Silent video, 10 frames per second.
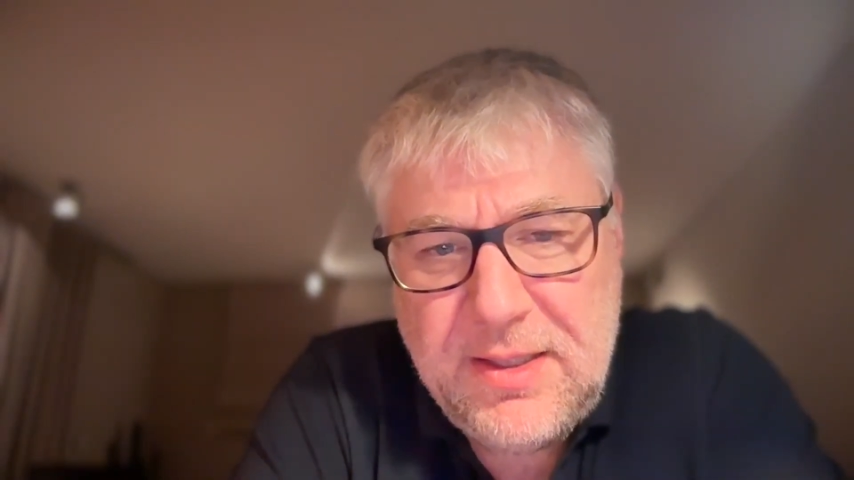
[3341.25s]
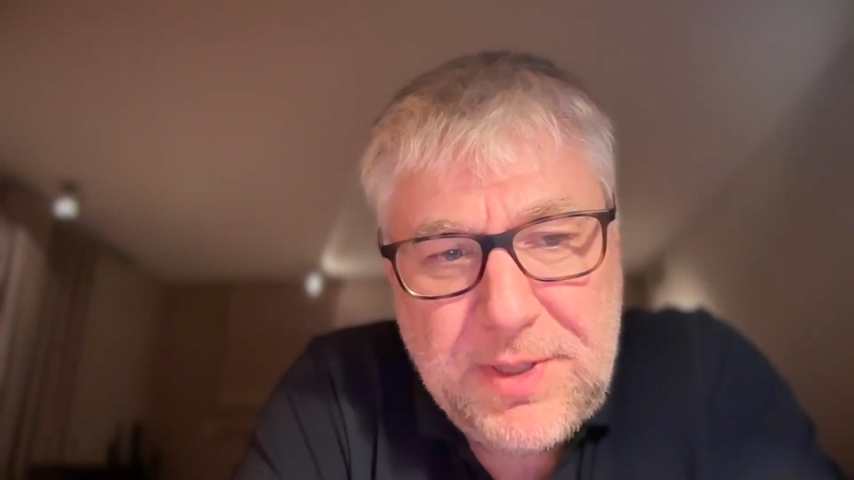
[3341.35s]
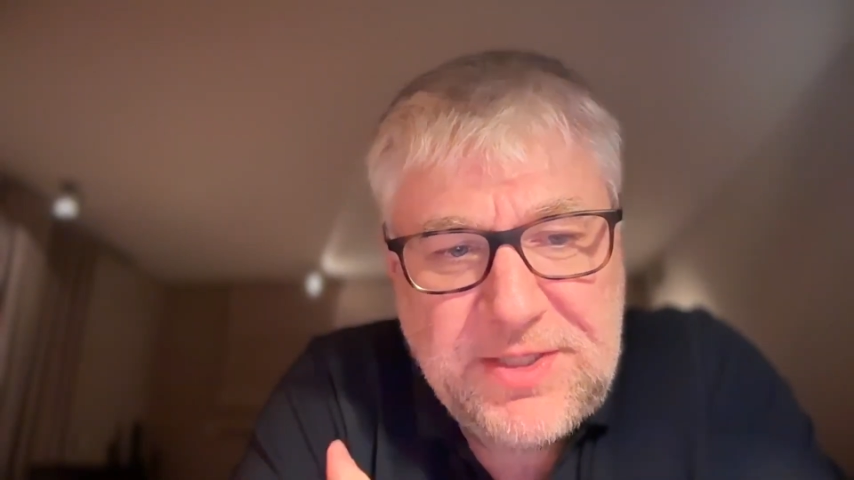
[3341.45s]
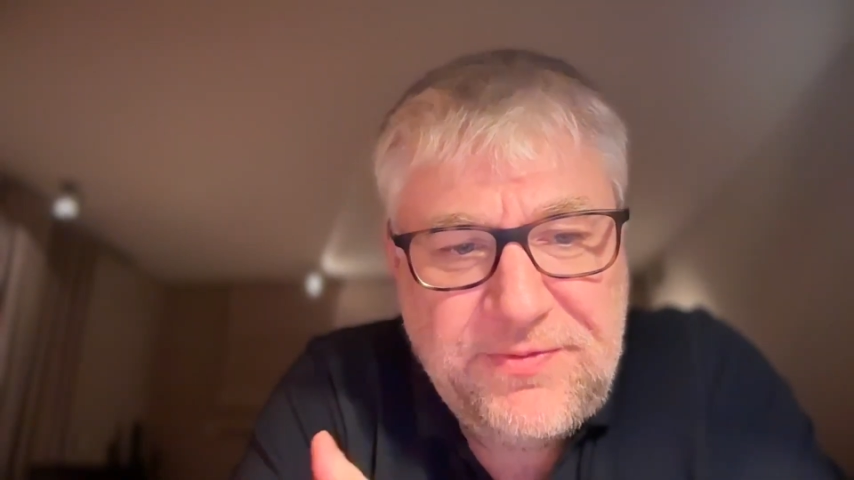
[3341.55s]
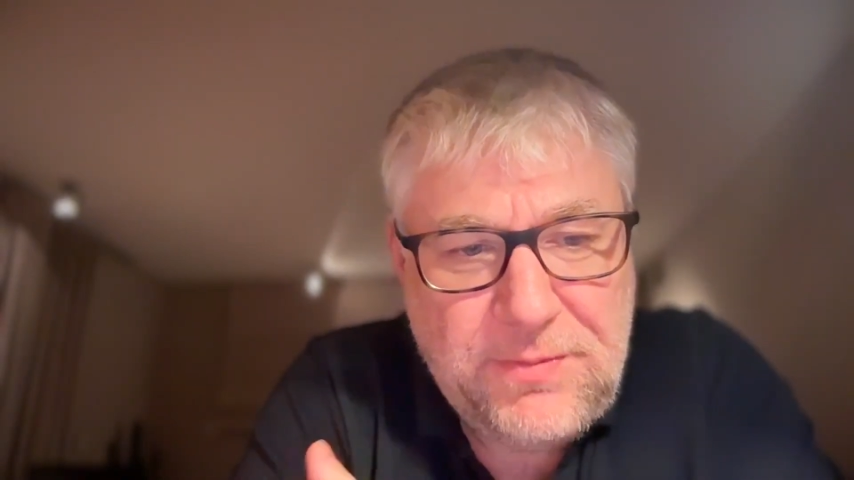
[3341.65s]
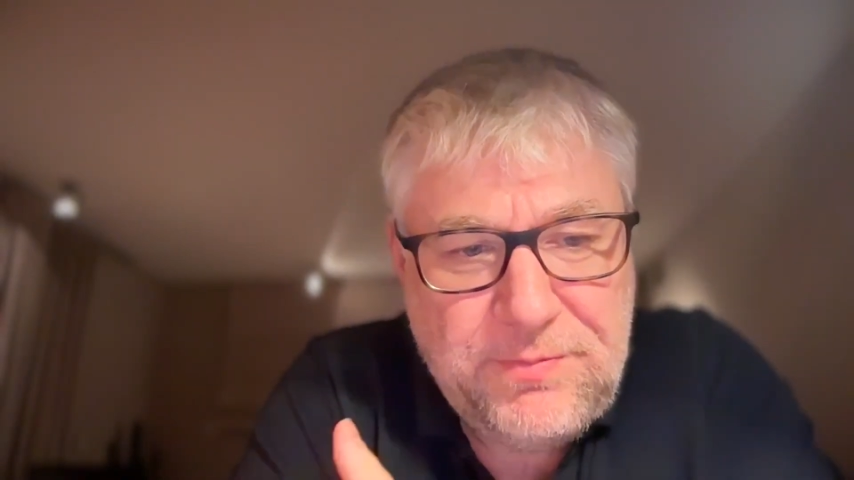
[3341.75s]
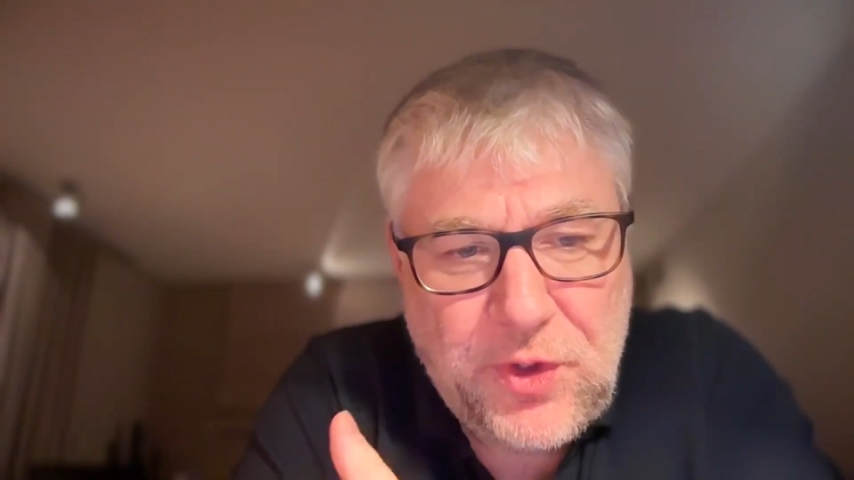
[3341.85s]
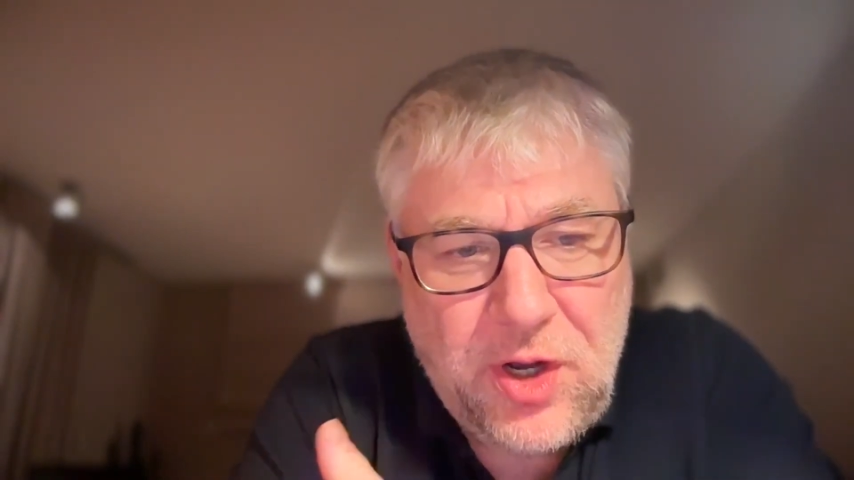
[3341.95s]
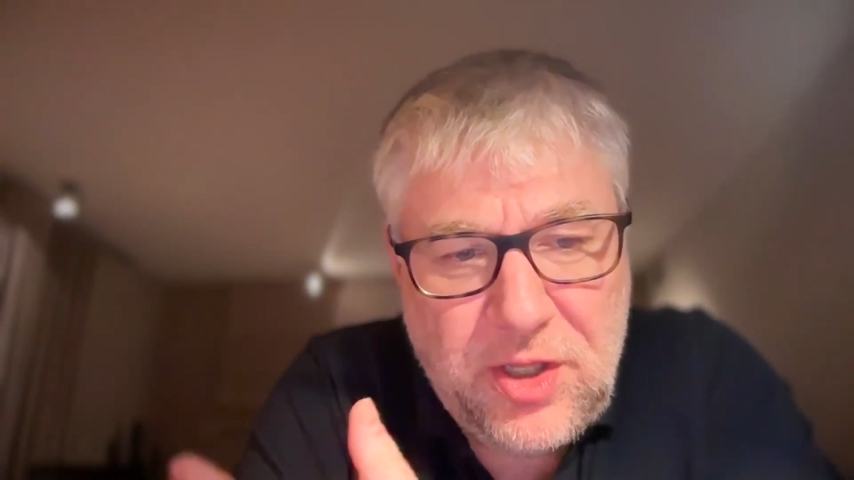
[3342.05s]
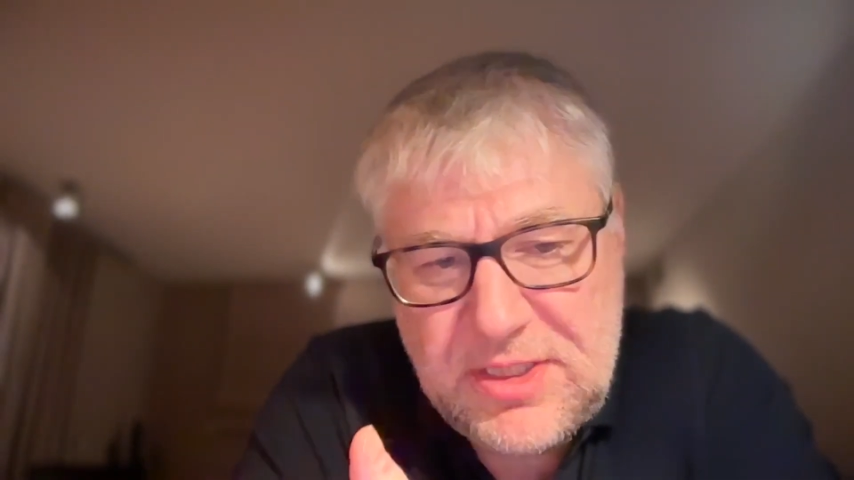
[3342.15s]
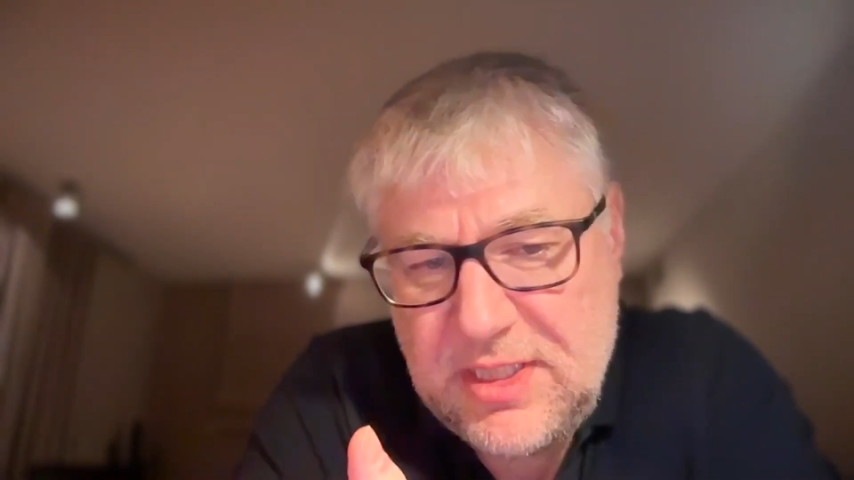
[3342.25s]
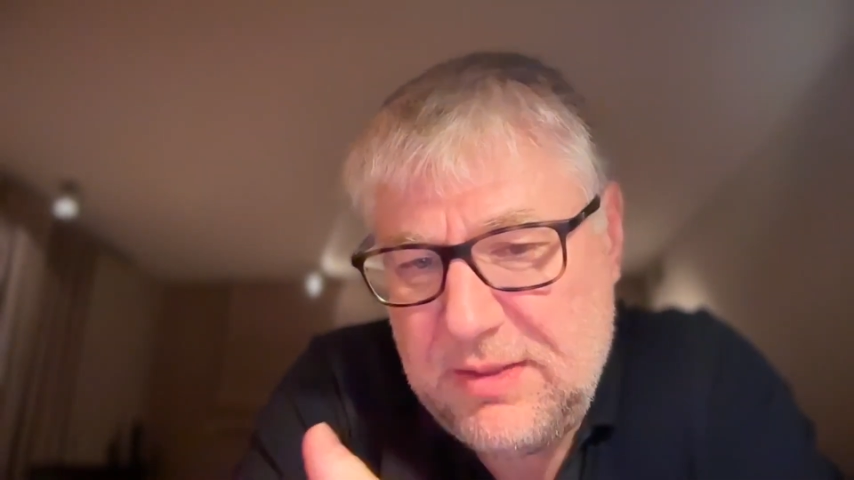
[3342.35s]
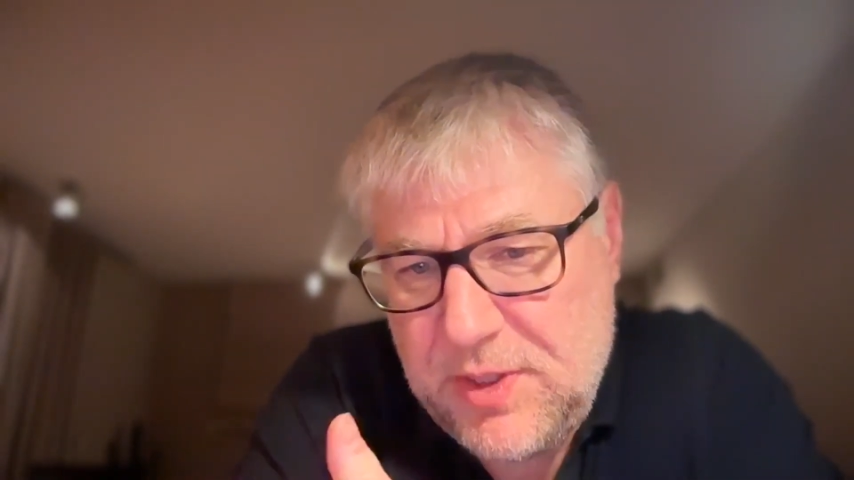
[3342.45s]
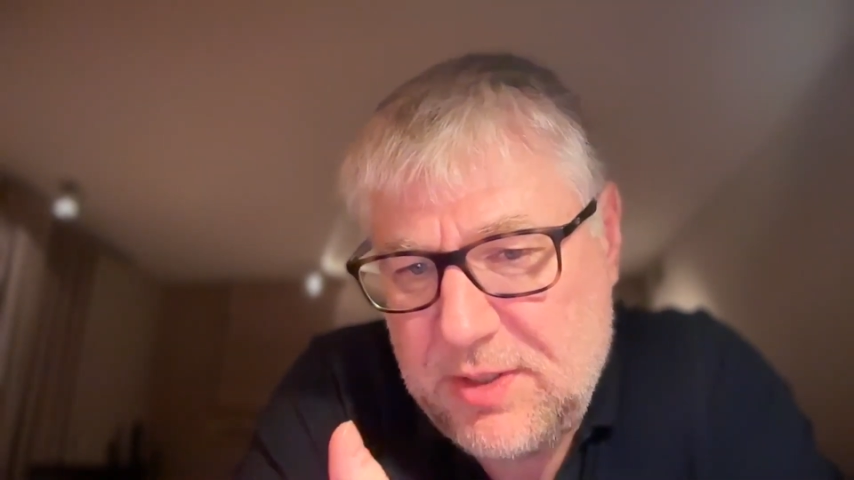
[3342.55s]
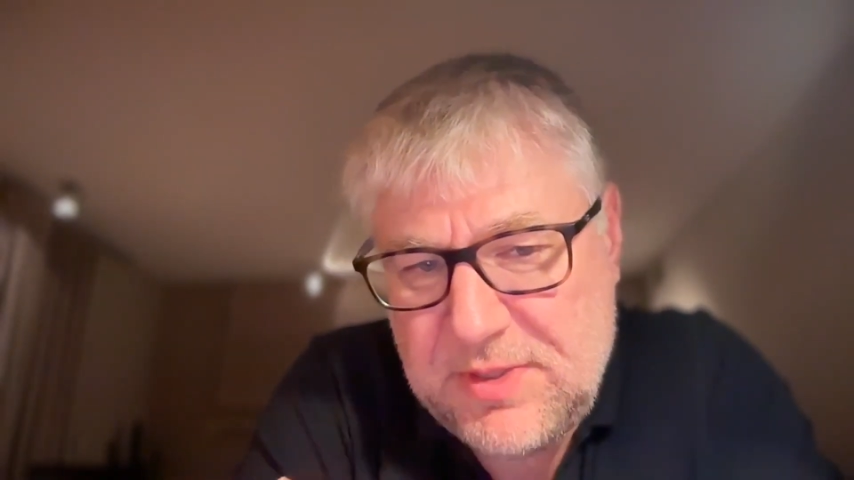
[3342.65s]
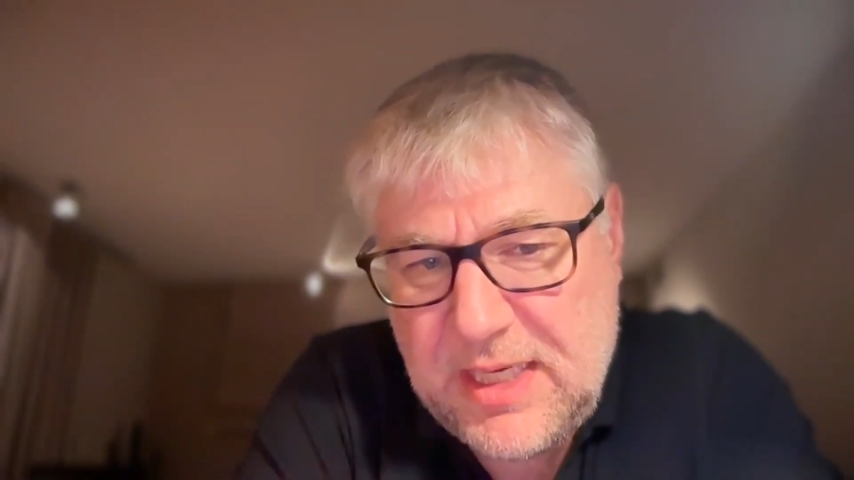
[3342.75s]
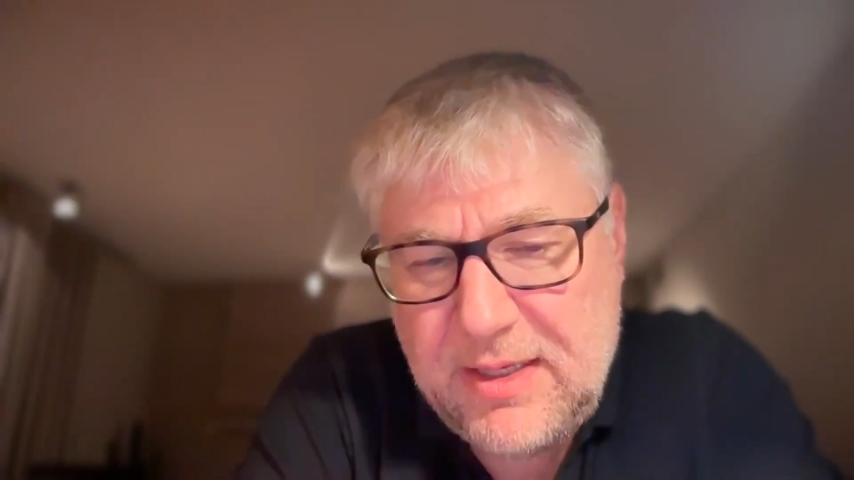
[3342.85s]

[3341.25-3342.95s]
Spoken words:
because from knowledge it becomes